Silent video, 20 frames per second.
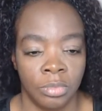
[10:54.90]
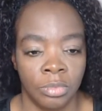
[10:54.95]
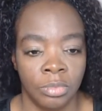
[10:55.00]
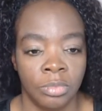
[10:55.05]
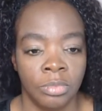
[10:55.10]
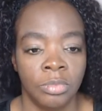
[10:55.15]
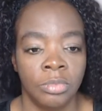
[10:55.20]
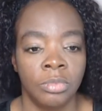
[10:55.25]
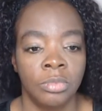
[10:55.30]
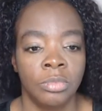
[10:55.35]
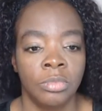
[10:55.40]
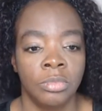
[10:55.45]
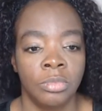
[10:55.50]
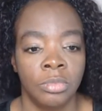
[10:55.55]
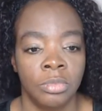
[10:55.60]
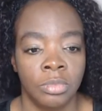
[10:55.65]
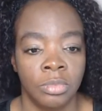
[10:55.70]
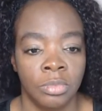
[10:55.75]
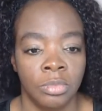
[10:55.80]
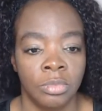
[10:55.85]

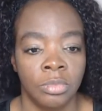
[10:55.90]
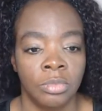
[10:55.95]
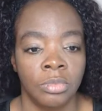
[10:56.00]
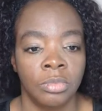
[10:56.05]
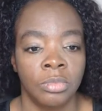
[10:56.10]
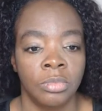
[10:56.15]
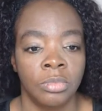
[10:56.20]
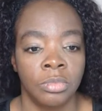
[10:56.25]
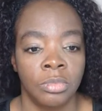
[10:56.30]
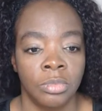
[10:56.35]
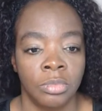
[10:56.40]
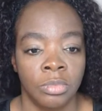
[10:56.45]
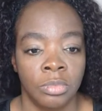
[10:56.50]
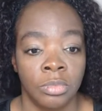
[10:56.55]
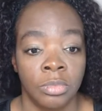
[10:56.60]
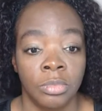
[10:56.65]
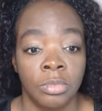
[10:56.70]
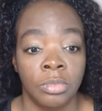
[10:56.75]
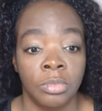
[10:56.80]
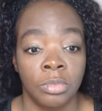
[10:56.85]

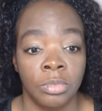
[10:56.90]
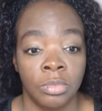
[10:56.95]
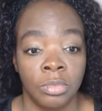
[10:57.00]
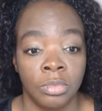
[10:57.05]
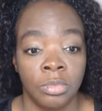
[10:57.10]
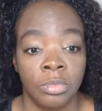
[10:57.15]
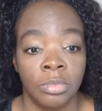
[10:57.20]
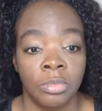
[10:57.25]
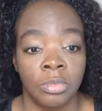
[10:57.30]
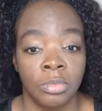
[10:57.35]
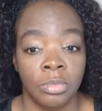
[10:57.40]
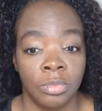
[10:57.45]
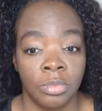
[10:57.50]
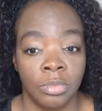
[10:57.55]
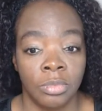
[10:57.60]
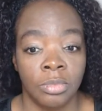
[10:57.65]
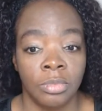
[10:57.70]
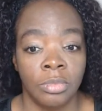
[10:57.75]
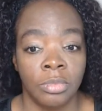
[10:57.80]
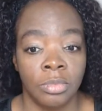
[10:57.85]

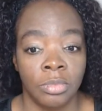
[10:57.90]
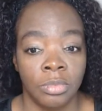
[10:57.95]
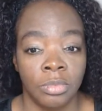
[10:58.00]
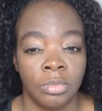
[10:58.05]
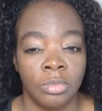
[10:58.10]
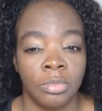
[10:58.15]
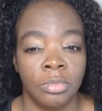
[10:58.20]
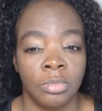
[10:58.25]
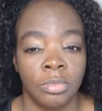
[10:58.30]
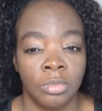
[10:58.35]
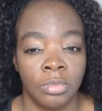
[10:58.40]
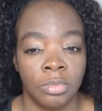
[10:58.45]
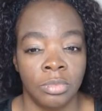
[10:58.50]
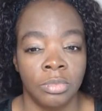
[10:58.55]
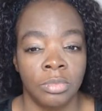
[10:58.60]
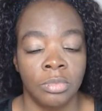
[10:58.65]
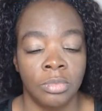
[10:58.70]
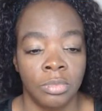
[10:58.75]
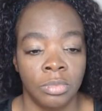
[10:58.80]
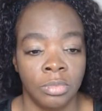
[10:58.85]

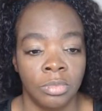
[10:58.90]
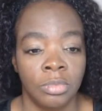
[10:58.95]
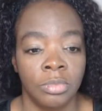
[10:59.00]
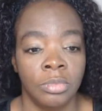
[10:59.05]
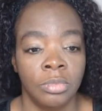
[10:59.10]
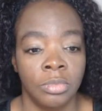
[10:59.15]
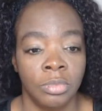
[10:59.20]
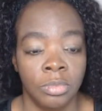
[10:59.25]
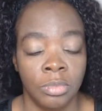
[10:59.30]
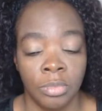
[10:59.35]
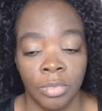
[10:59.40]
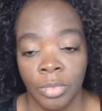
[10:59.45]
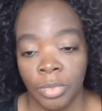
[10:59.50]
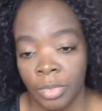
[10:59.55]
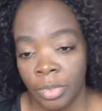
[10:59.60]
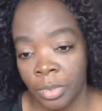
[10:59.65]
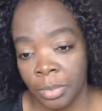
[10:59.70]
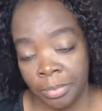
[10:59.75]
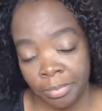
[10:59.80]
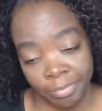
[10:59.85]

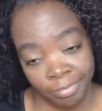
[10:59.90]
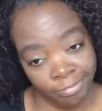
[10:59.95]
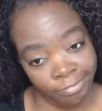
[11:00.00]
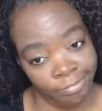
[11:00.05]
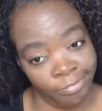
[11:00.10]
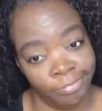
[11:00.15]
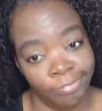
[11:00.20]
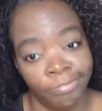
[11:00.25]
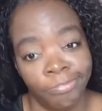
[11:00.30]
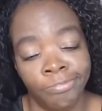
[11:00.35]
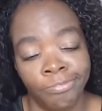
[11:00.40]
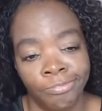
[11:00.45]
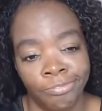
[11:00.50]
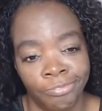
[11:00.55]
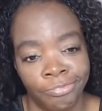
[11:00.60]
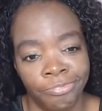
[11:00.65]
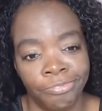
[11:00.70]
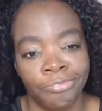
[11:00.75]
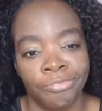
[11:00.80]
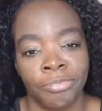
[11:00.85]

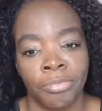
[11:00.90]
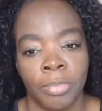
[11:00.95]
(silent)